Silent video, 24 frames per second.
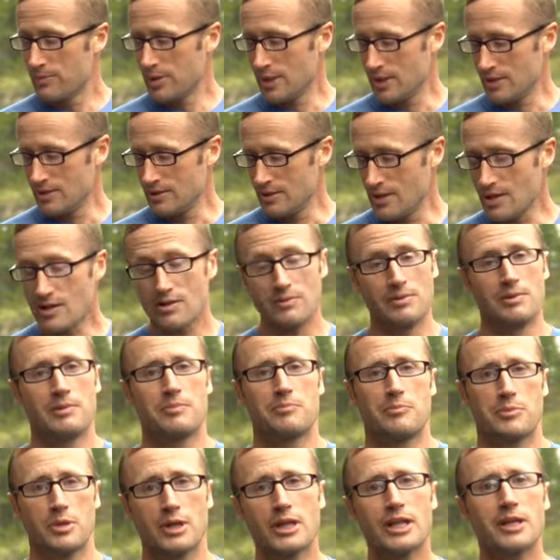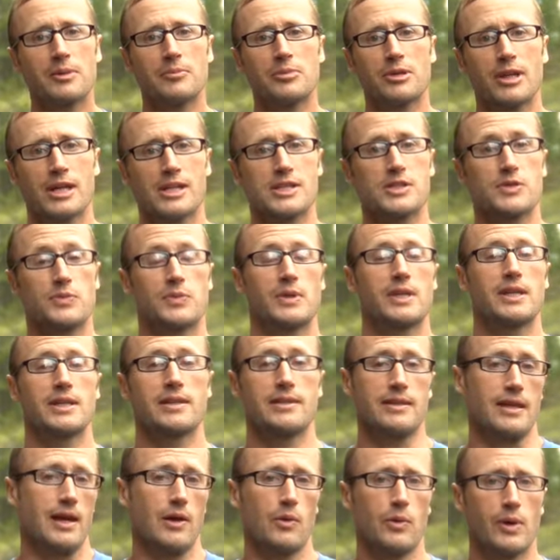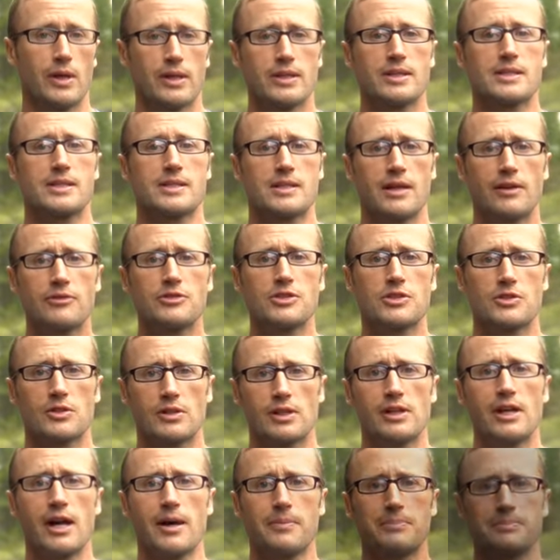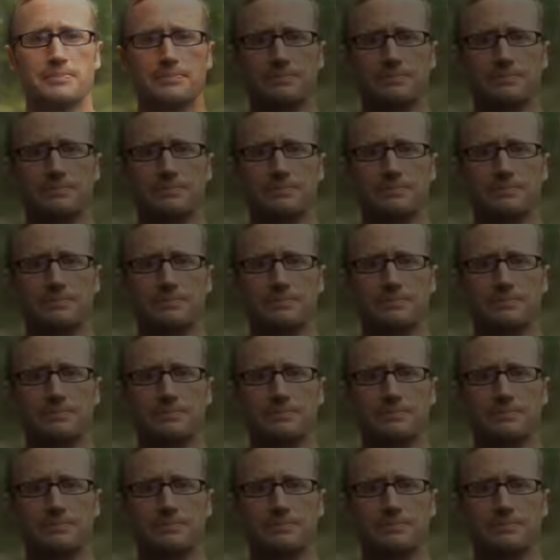But no, pretty impressed with how well this stuff stood up.